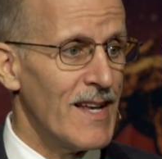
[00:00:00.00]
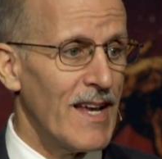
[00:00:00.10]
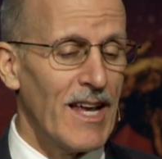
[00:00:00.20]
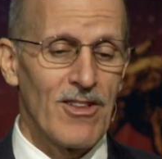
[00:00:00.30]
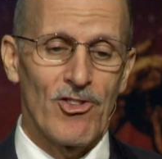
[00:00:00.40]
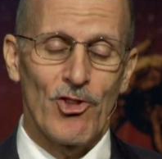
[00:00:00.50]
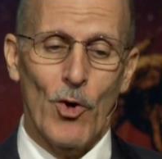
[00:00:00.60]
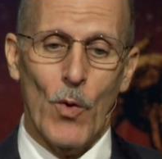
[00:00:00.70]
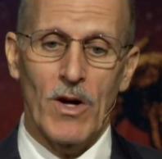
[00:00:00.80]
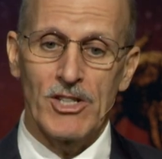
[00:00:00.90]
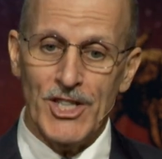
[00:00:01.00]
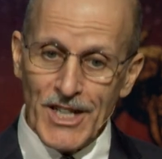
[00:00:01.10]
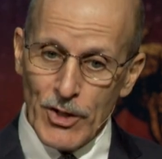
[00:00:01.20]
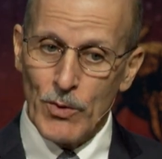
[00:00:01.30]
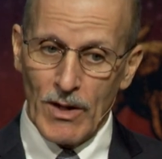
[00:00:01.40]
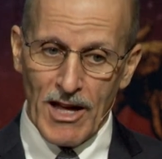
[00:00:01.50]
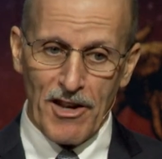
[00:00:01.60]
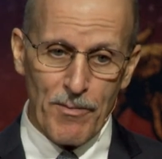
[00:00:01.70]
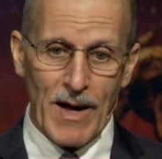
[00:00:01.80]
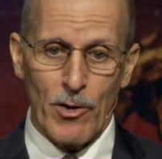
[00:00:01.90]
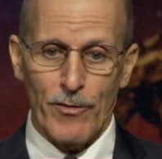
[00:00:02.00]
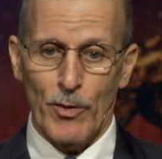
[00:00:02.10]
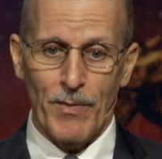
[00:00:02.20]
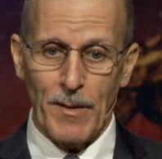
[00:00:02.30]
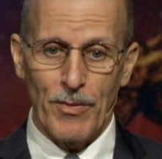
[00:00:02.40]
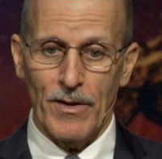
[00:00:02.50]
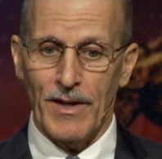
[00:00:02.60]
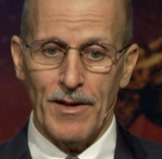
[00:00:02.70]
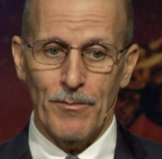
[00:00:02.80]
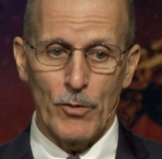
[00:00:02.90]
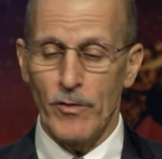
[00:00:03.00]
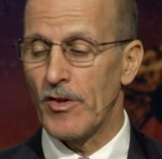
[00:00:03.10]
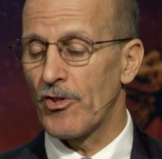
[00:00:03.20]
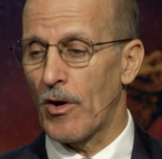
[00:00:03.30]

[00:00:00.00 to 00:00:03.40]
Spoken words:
And so she knew a lot of powerful people and movie stars